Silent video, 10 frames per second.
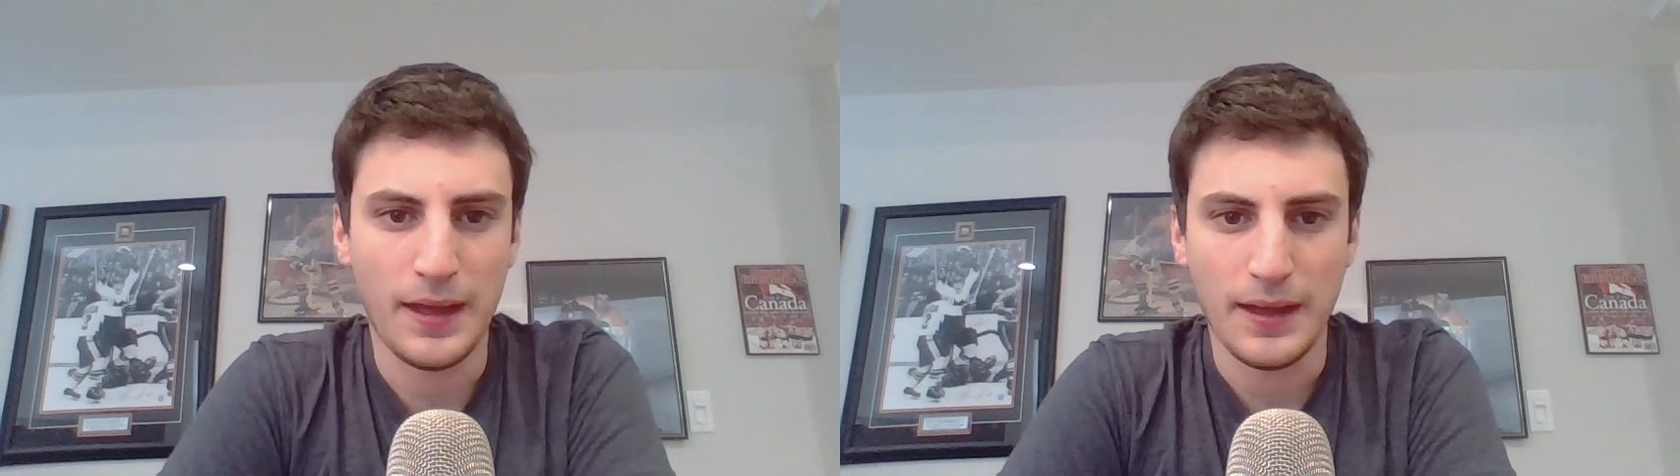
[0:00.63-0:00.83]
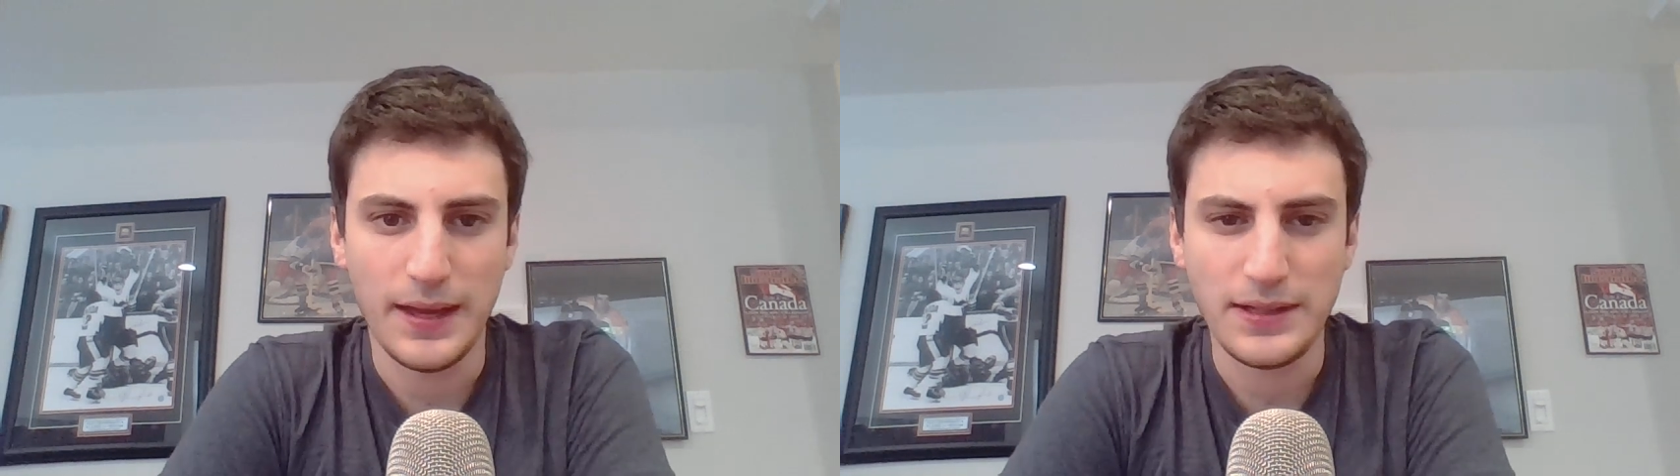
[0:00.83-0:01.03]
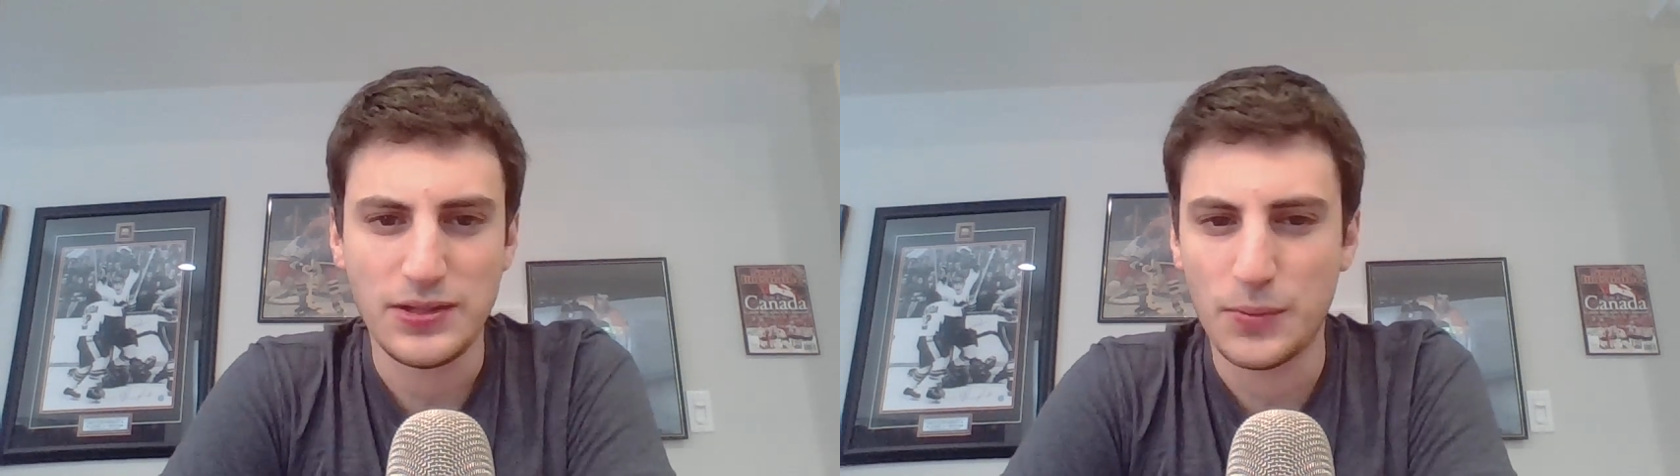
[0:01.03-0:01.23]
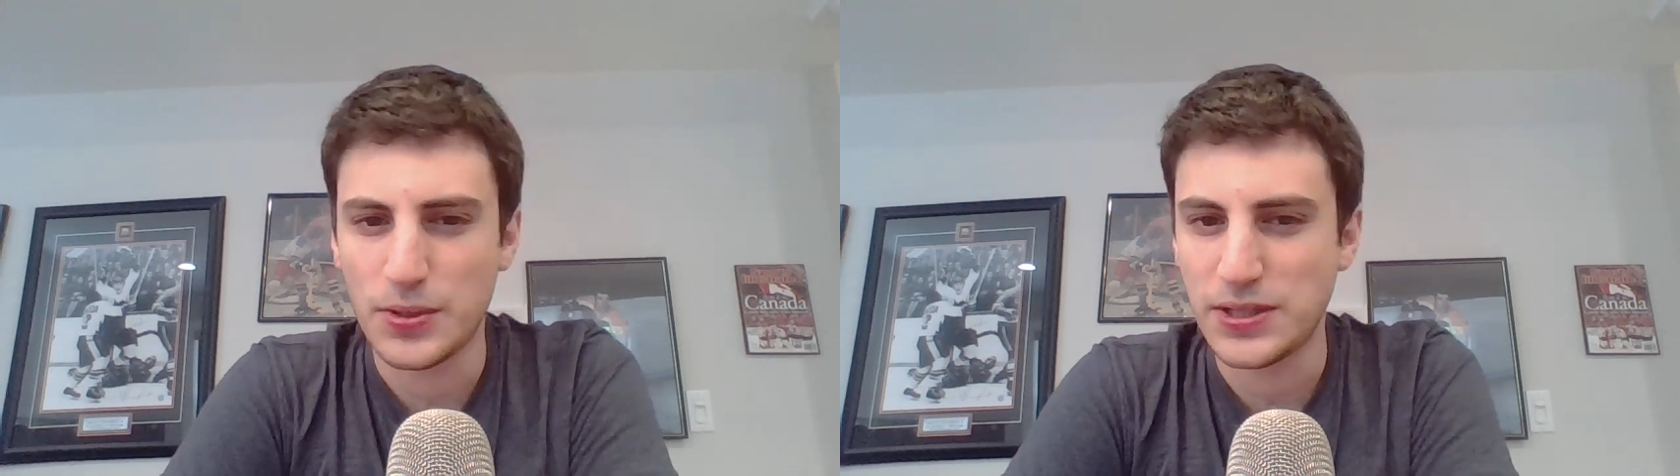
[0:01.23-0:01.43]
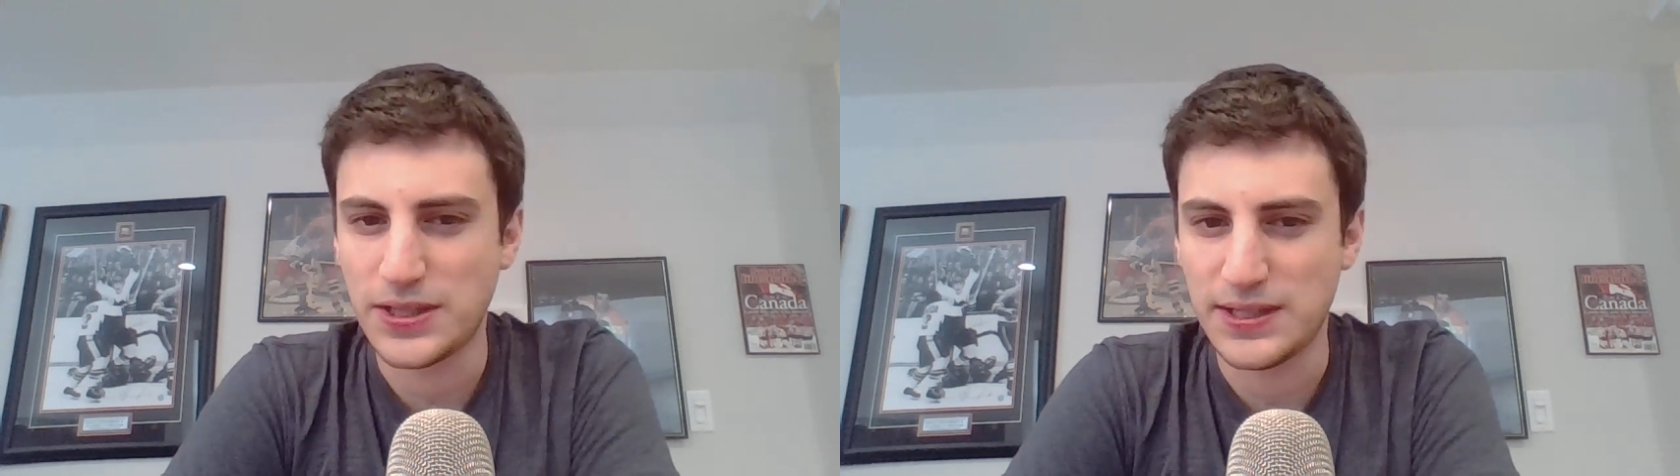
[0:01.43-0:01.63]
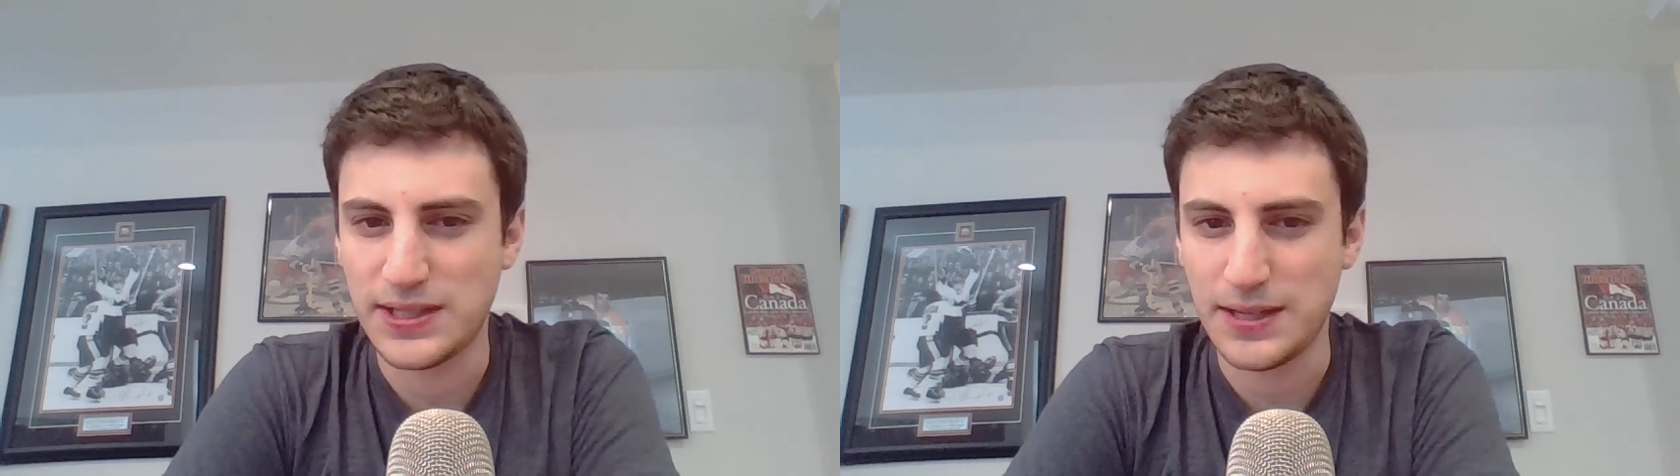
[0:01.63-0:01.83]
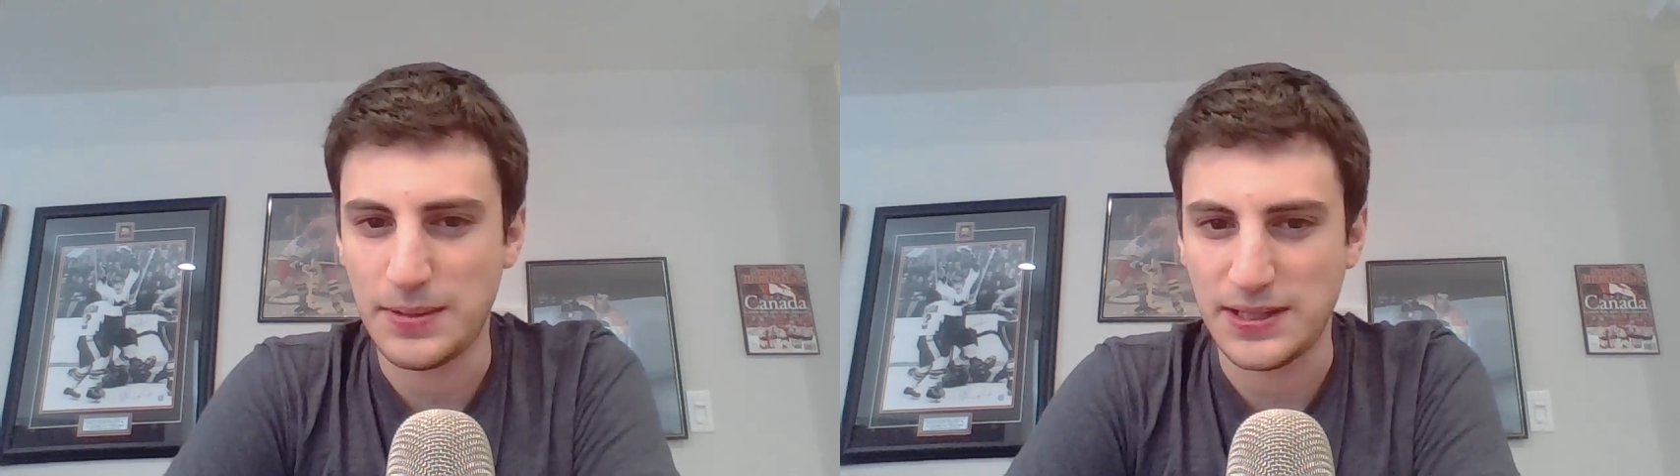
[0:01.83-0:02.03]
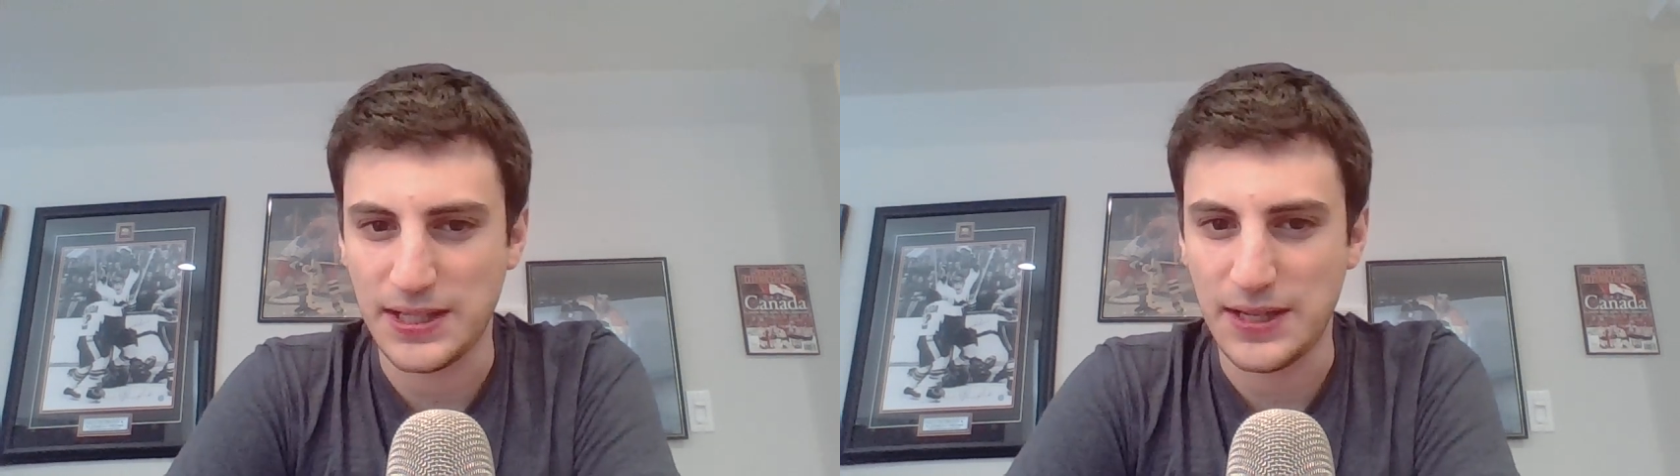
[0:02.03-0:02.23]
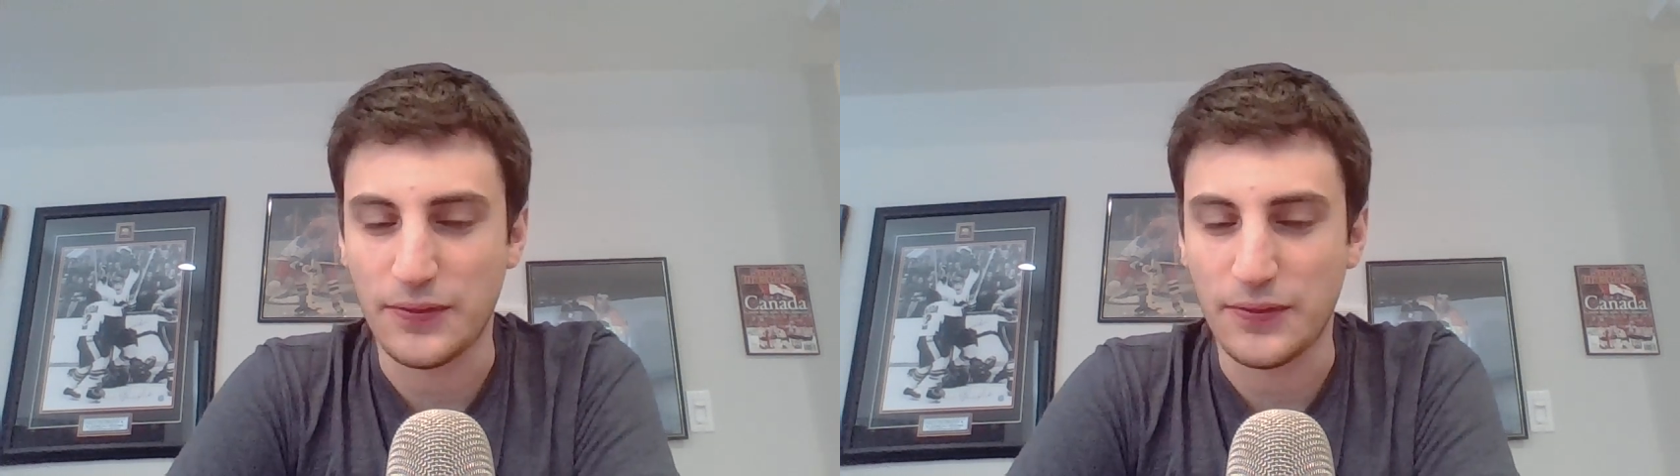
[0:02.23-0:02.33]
It's the worst of the CBC